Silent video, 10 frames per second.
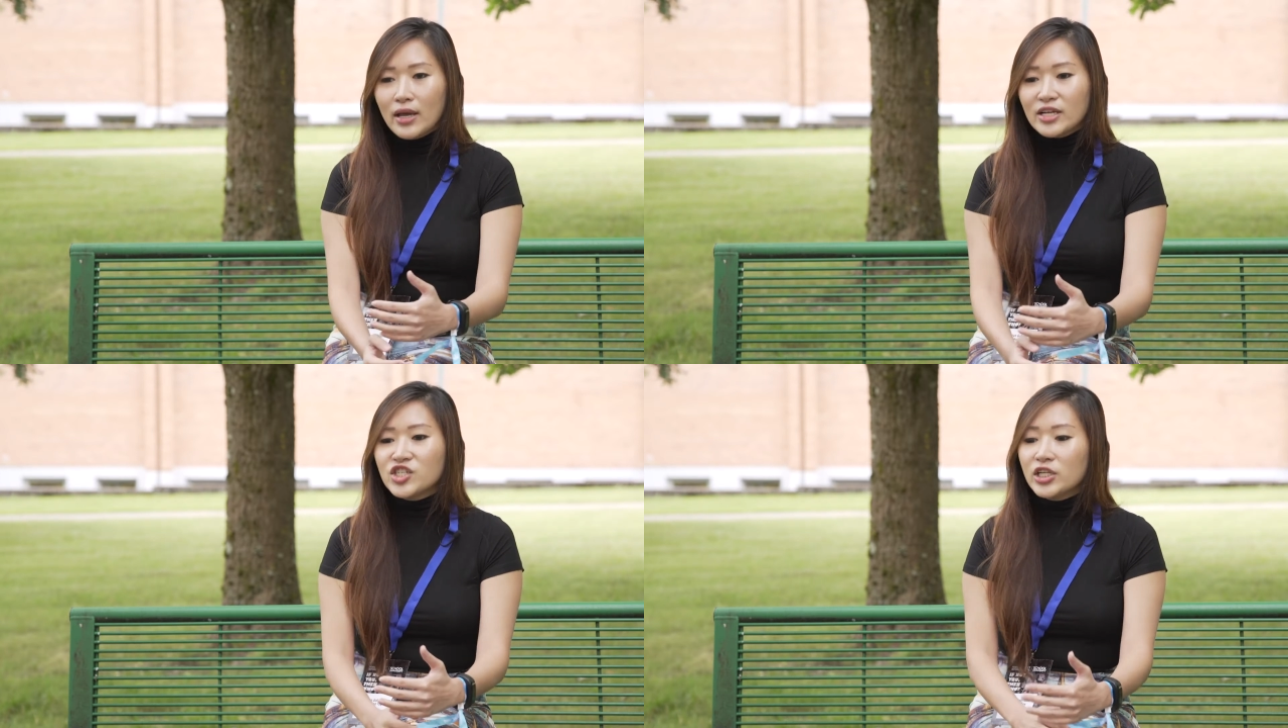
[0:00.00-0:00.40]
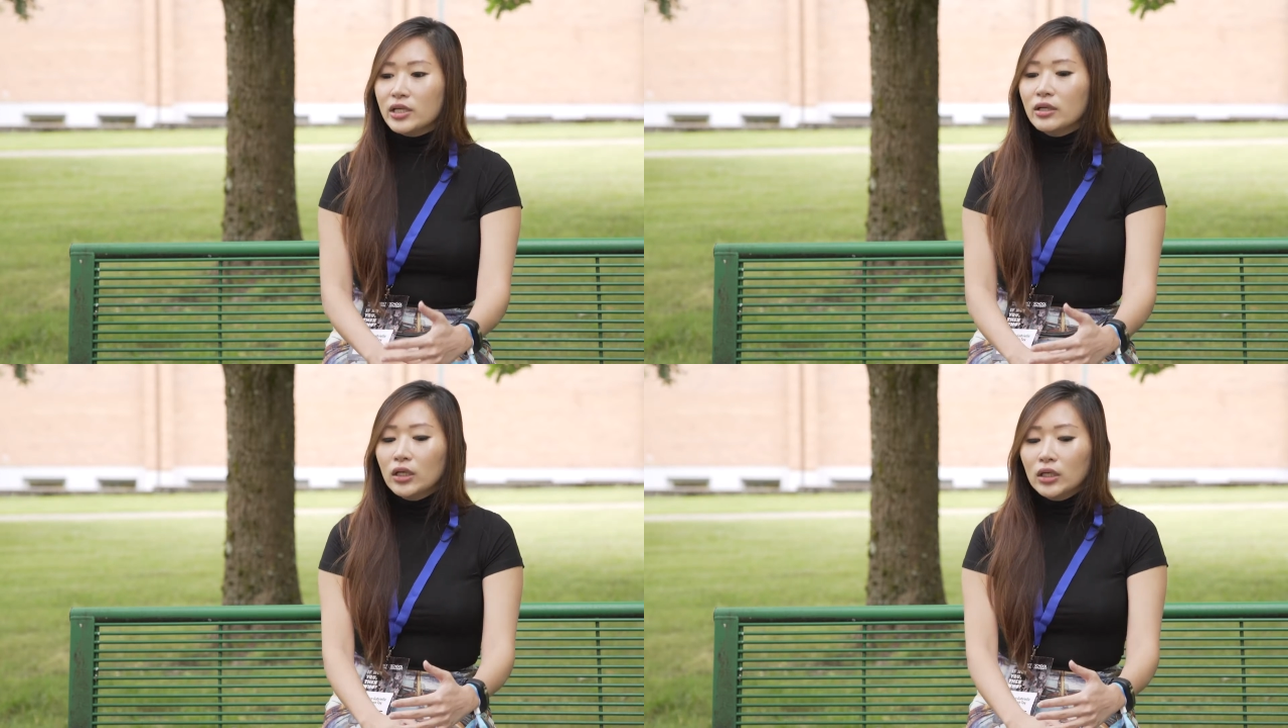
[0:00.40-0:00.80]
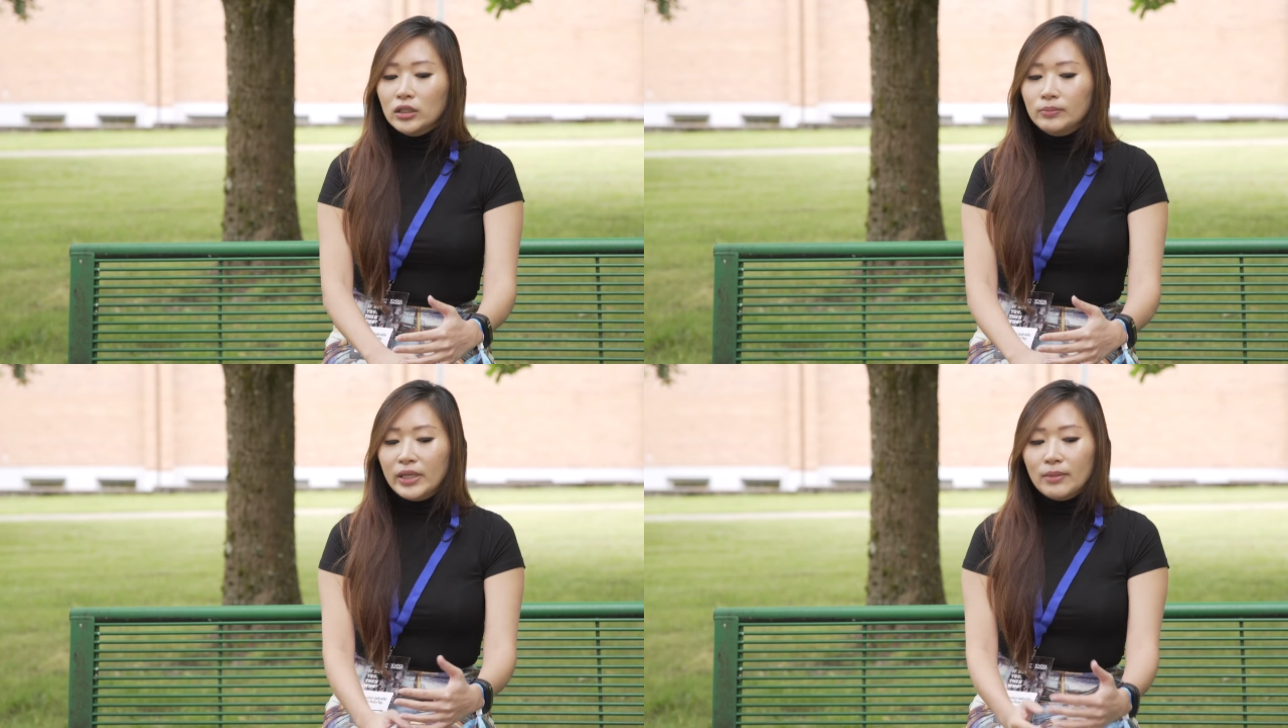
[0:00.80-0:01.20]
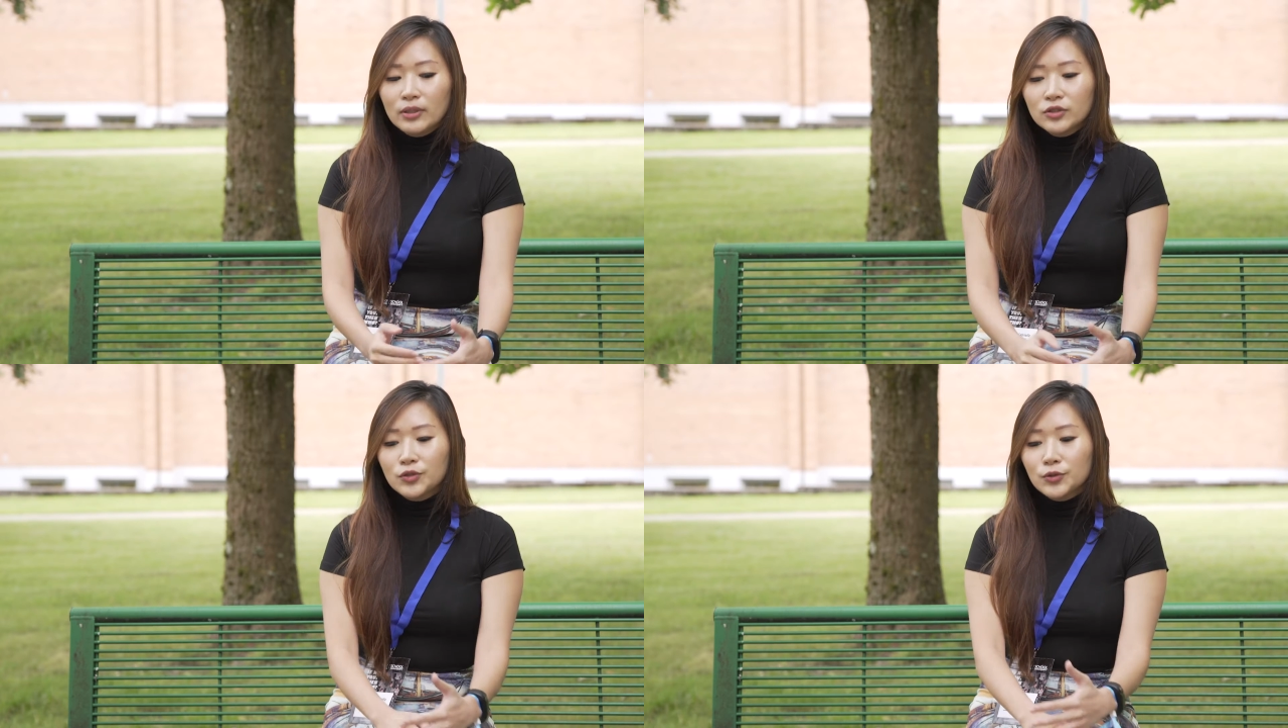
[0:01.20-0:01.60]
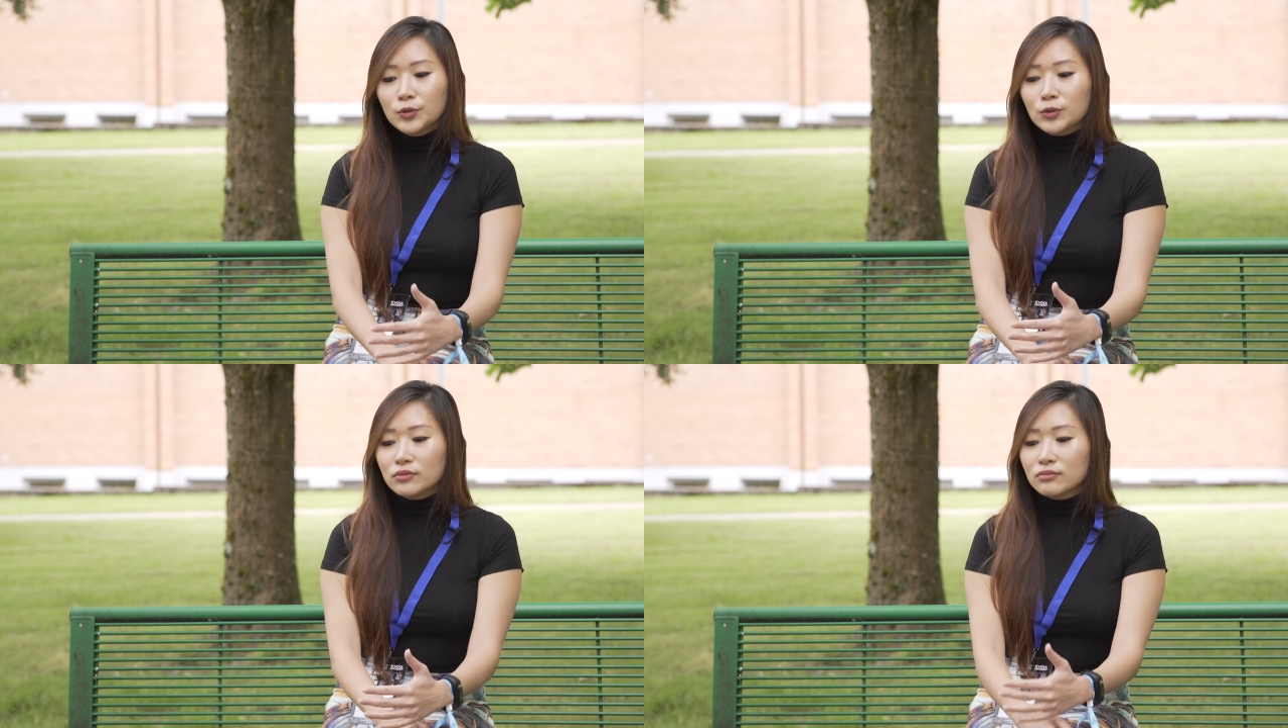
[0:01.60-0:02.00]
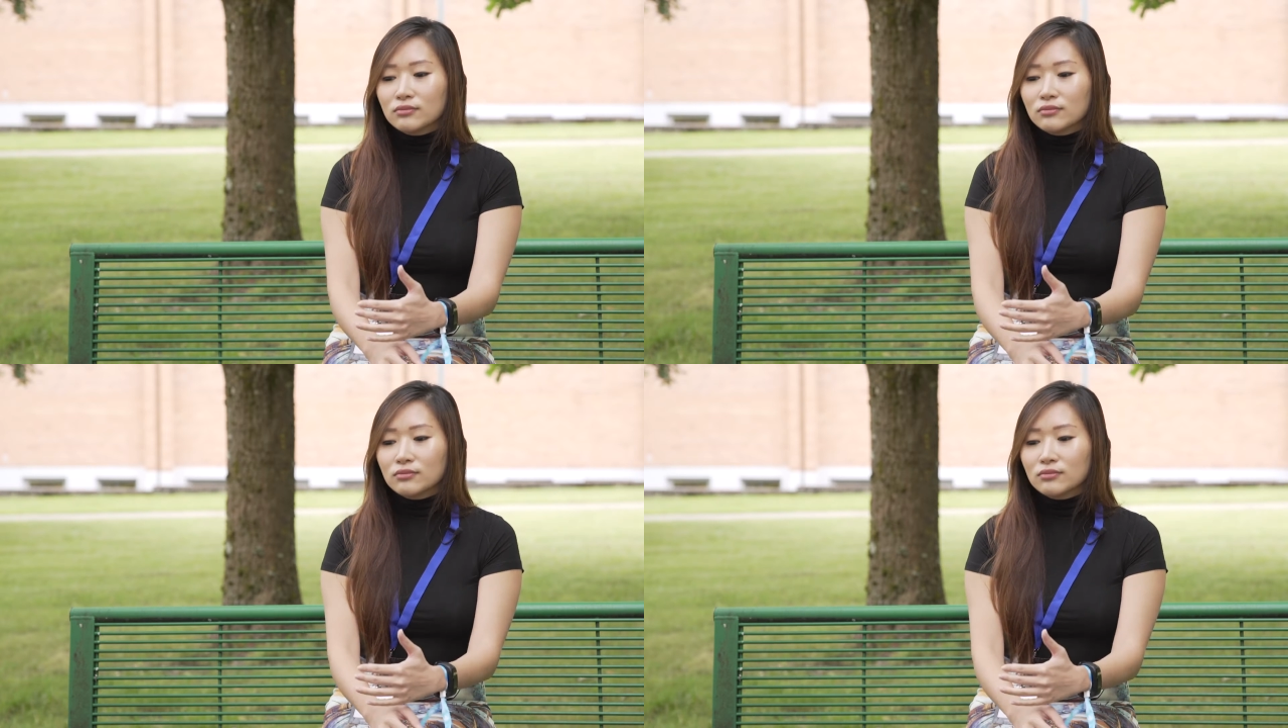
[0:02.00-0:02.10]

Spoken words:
actually be able to